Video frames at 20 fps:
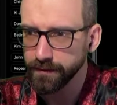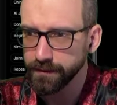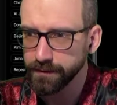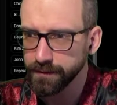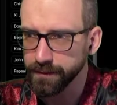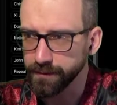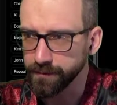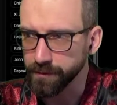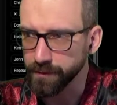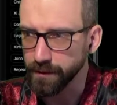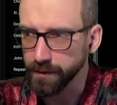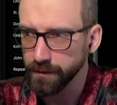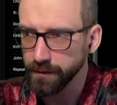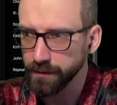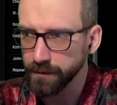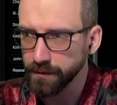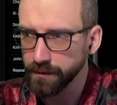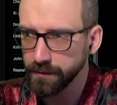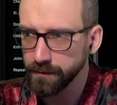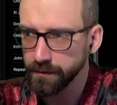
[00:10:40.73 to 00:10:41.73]
Seems good.
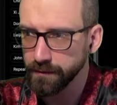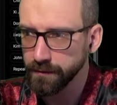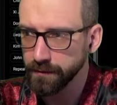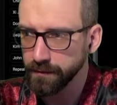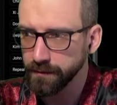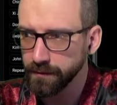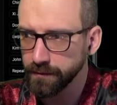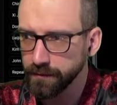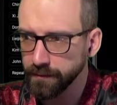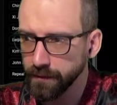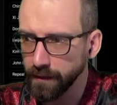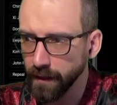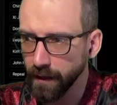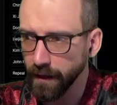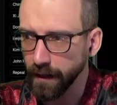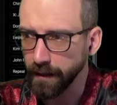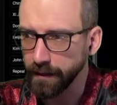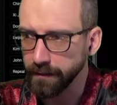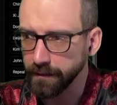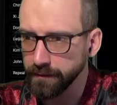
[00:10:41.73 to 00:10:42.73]
All
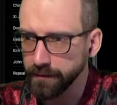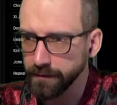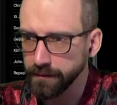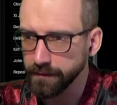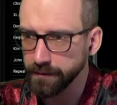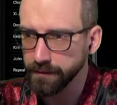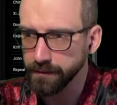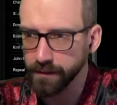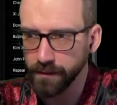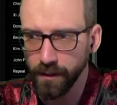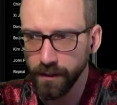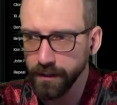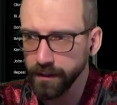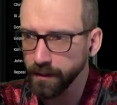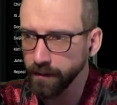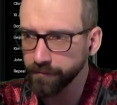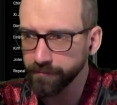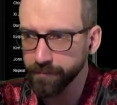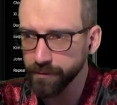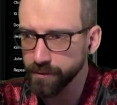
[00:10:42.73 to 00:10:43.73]
right, good
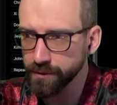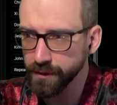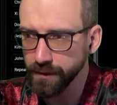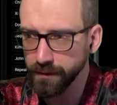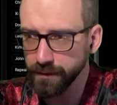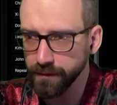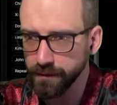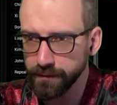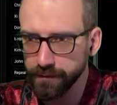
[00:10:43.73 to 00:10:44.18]
enough music.